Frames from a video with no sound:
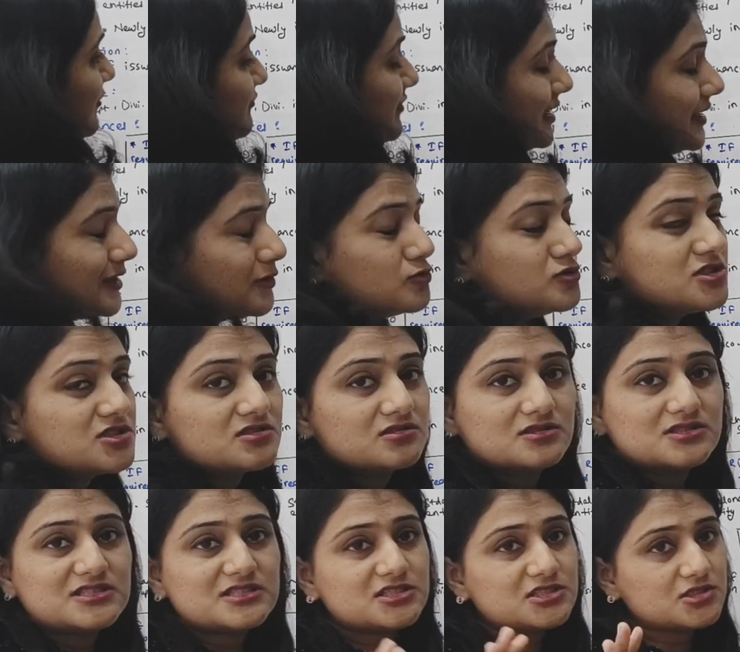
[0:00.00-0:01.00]
FAQs,
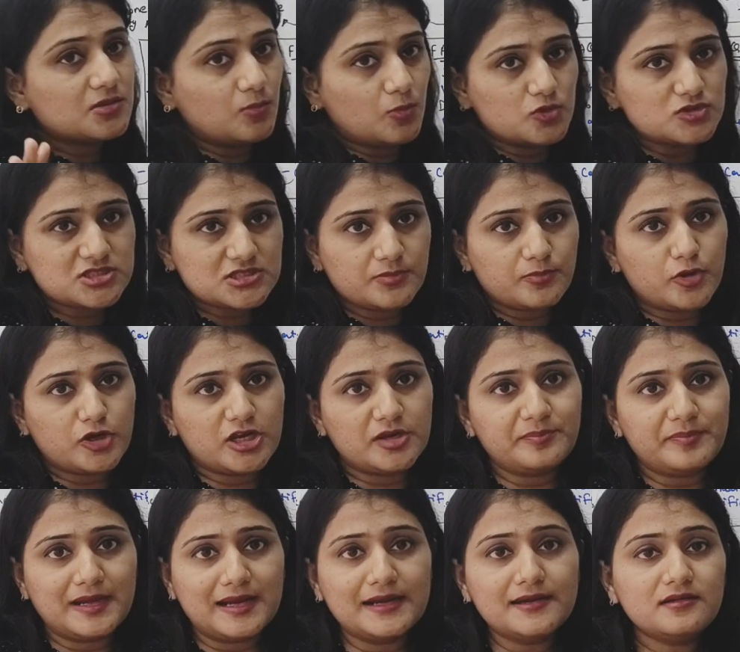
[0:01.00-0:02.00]
this is the most
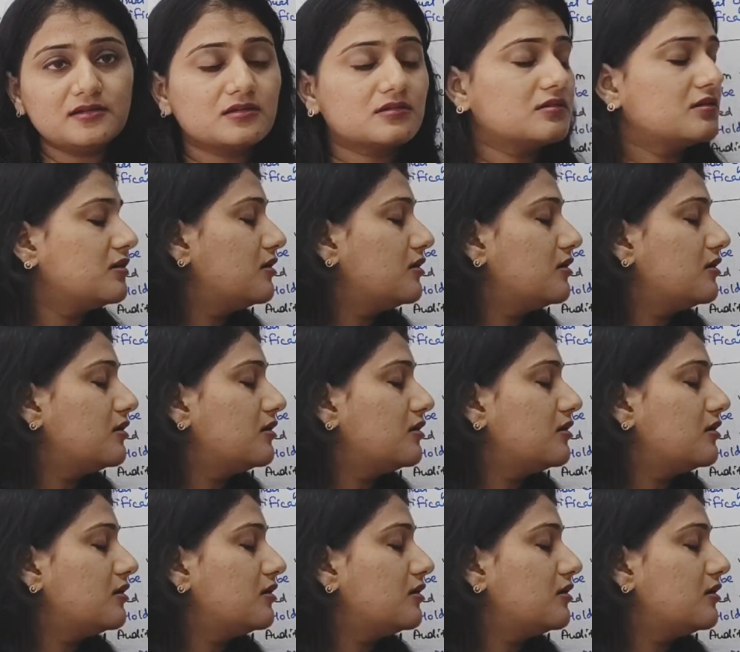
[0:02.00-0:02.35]
important part.